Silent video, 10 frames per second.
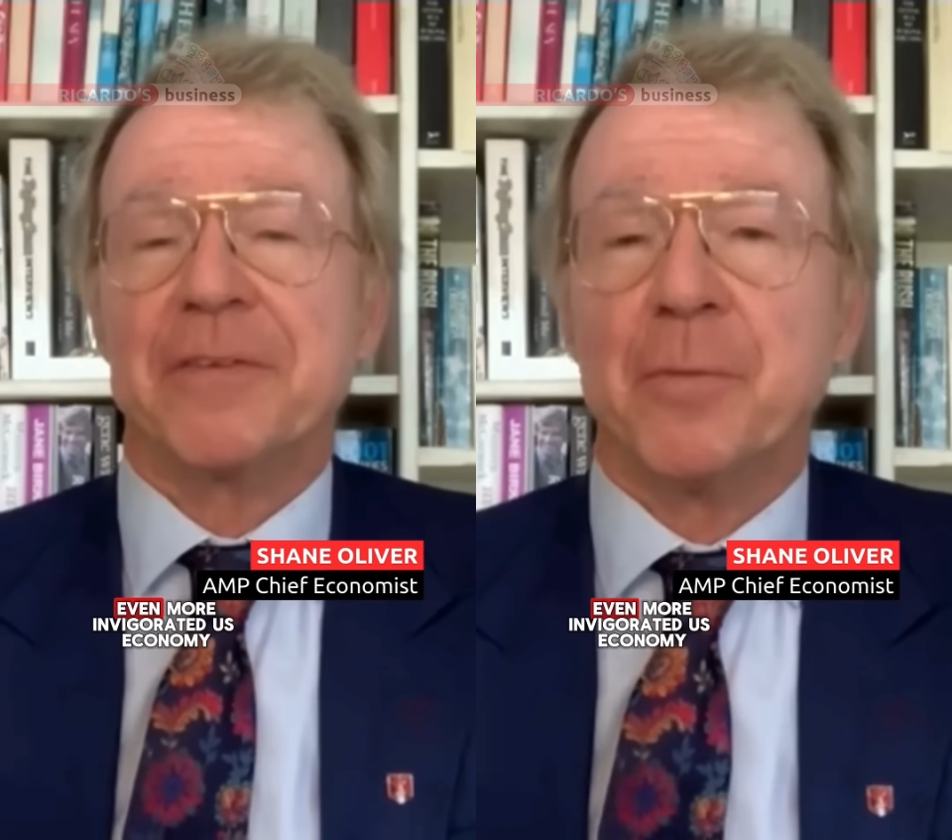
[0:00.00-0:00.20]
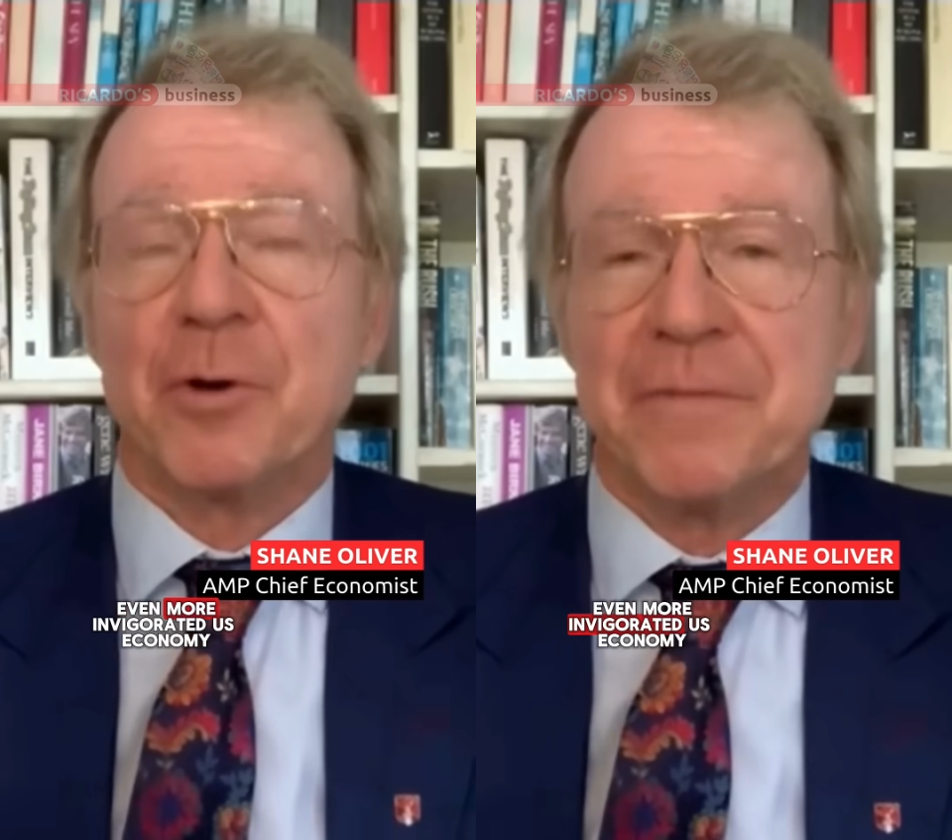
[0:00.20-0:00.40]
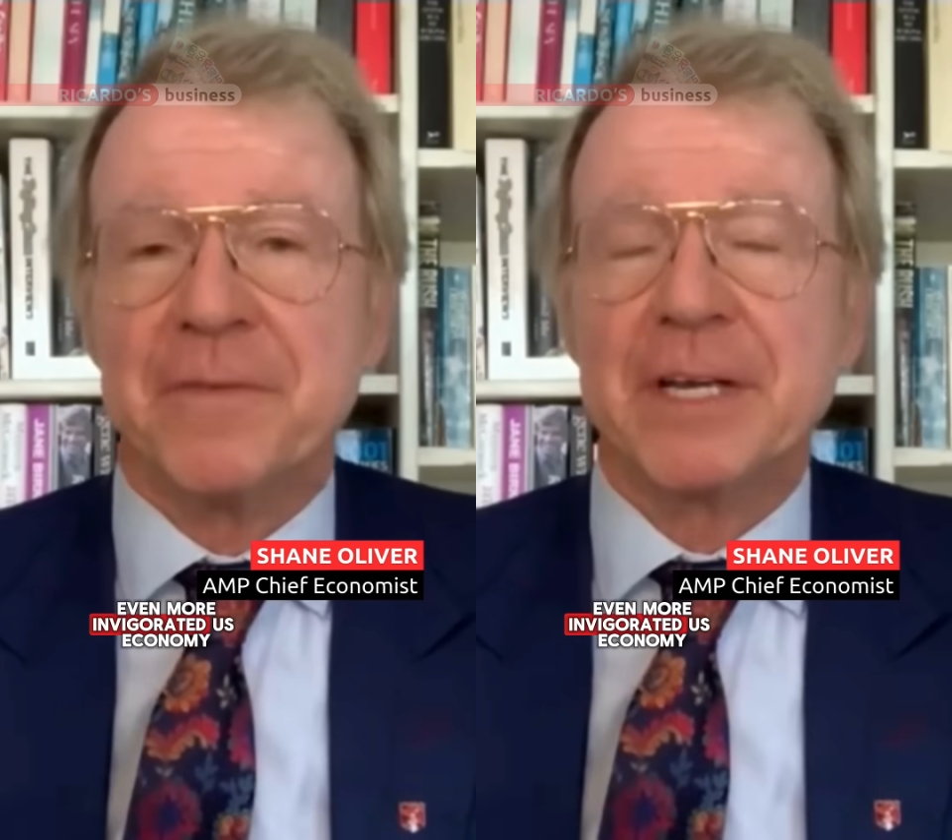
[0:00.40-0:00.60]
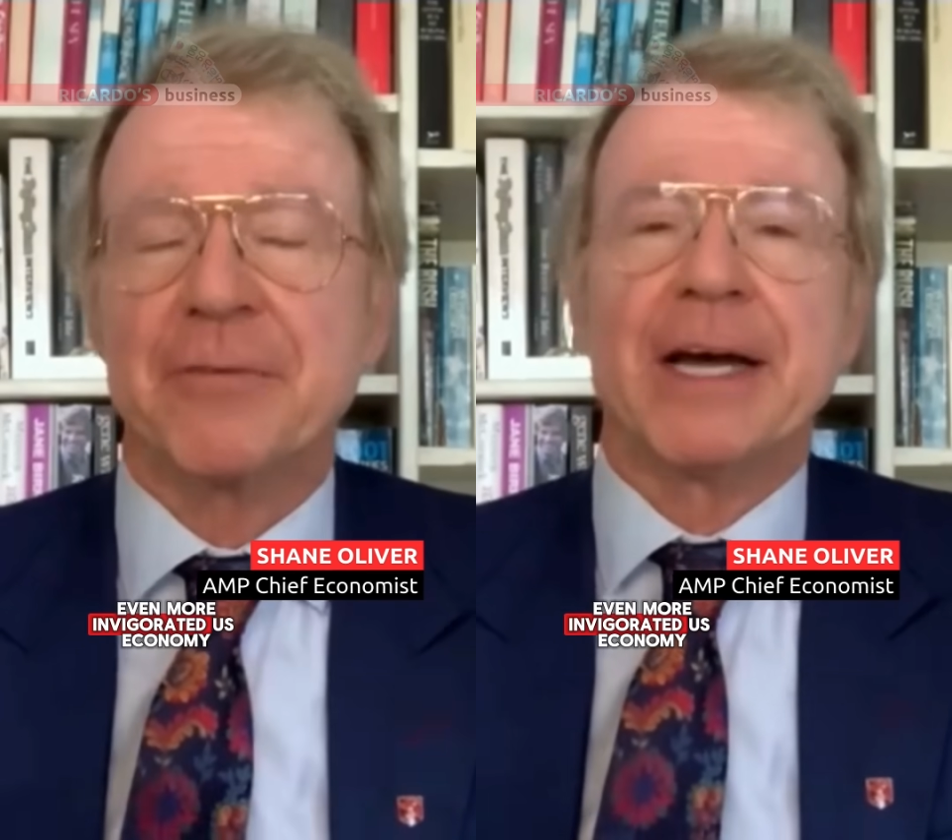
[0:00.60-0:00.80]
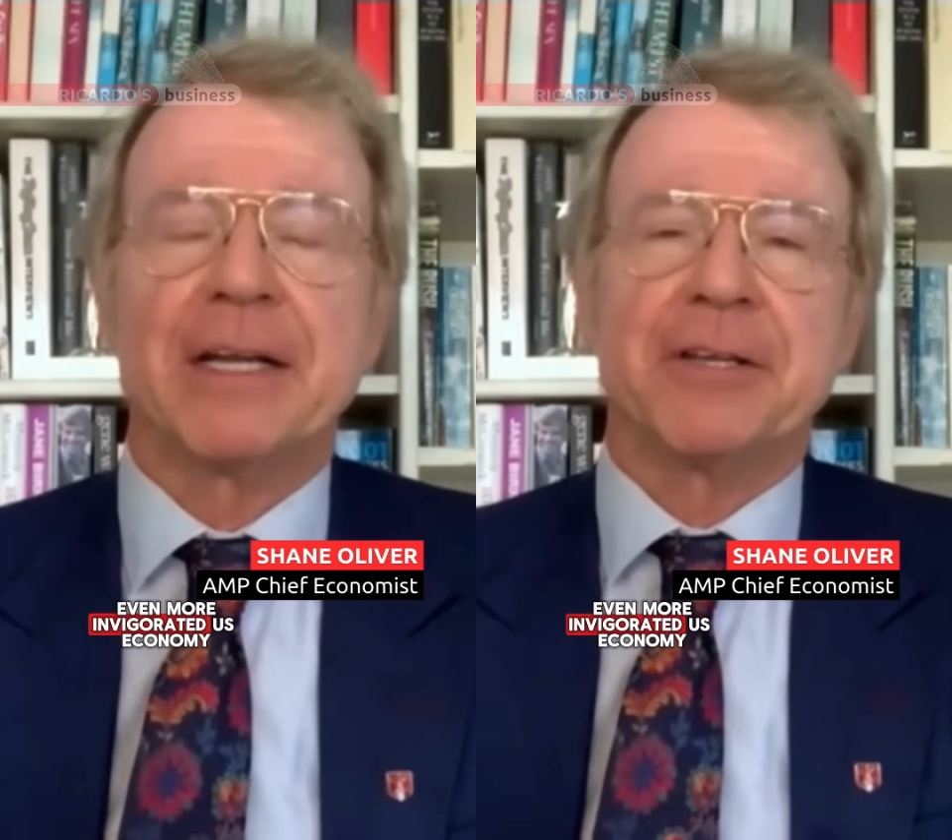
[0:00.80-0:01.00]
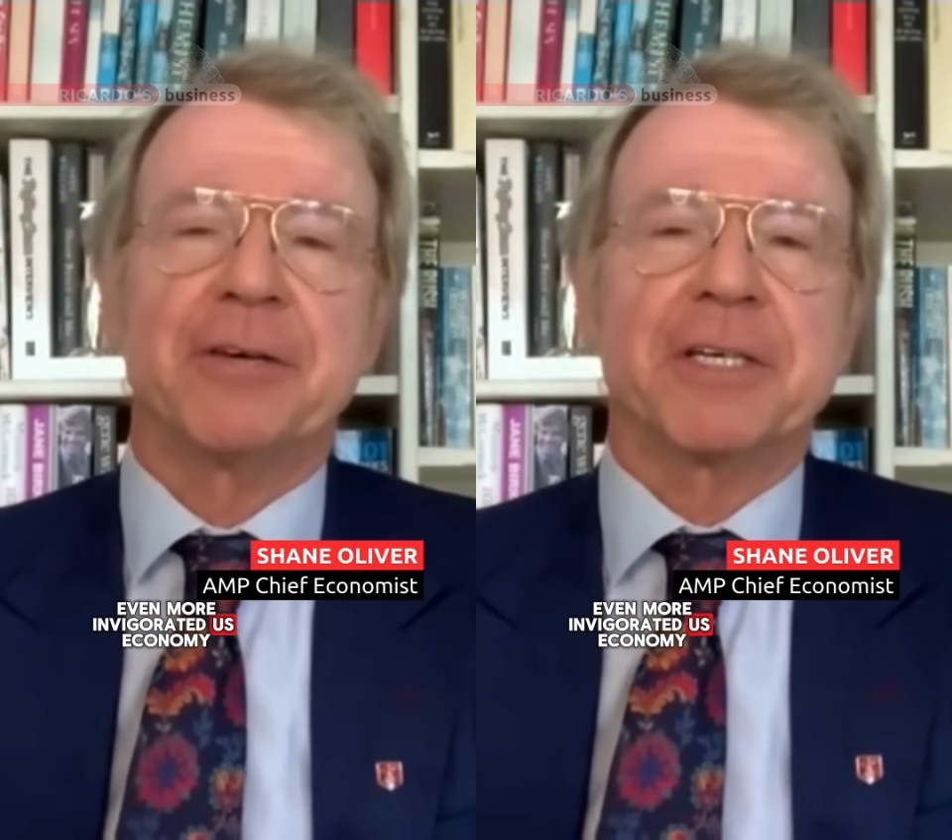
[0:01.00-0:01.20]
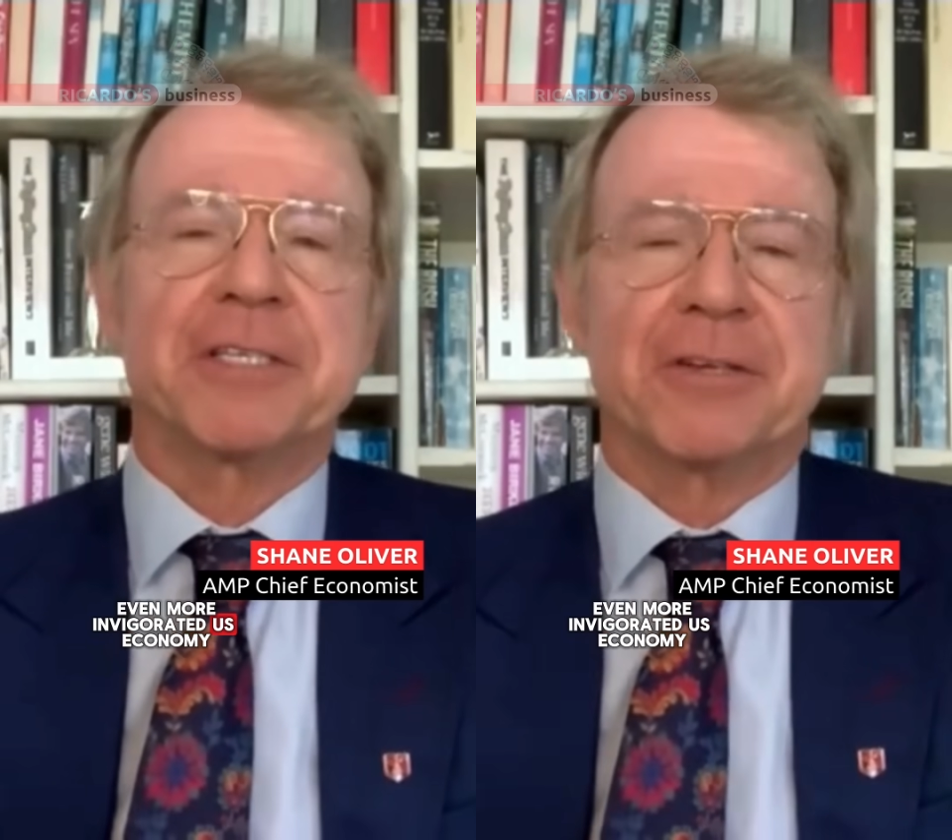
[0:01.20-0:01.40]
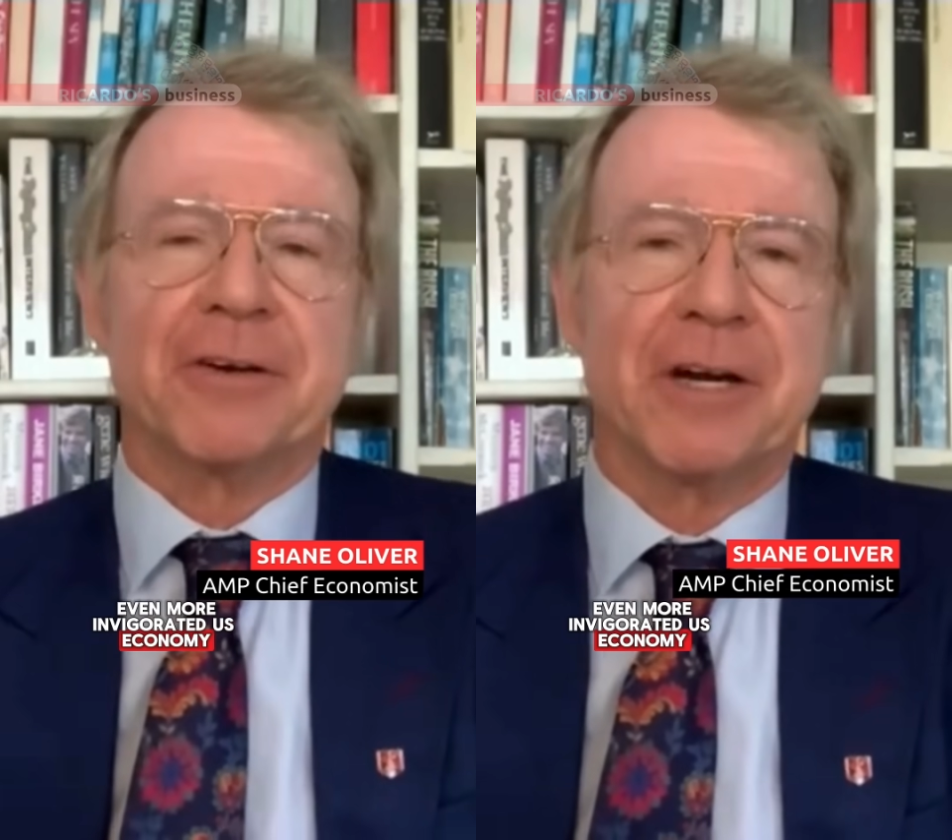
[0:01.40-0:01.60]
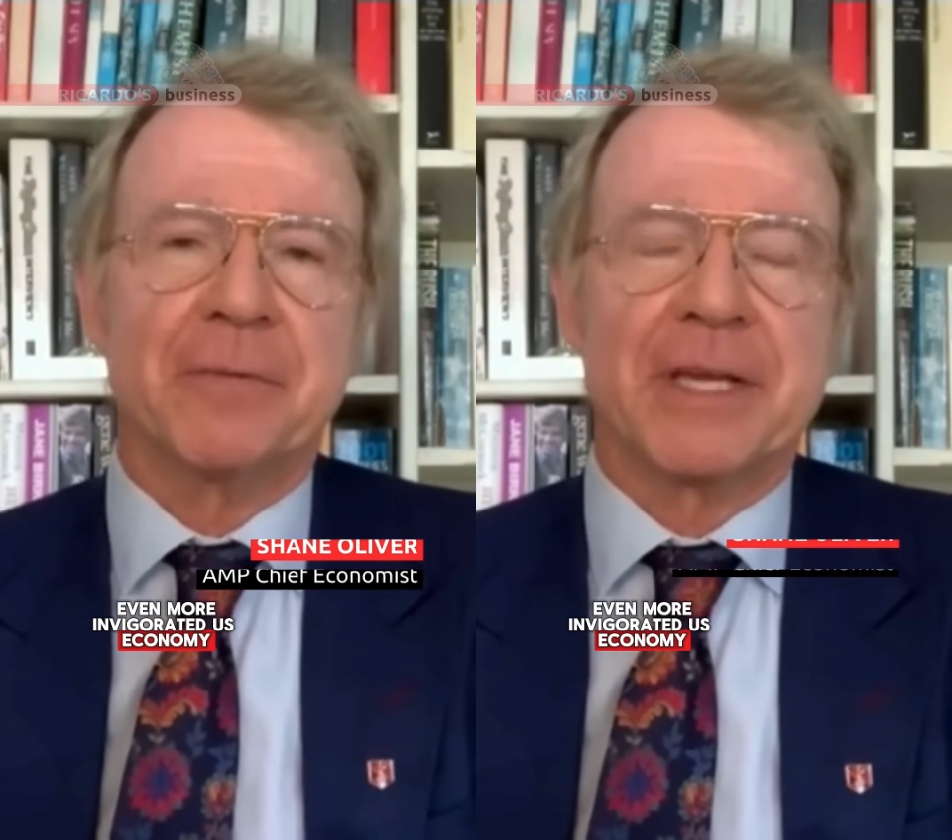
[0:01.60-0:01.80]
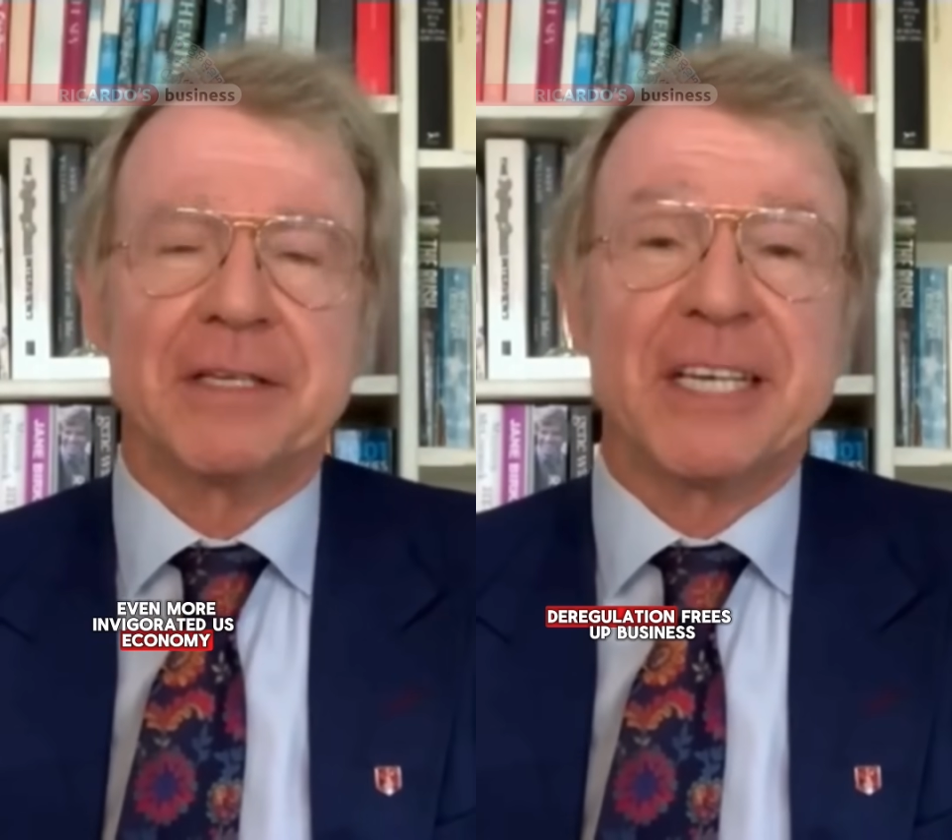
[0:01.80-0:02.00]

more invigorated US economy.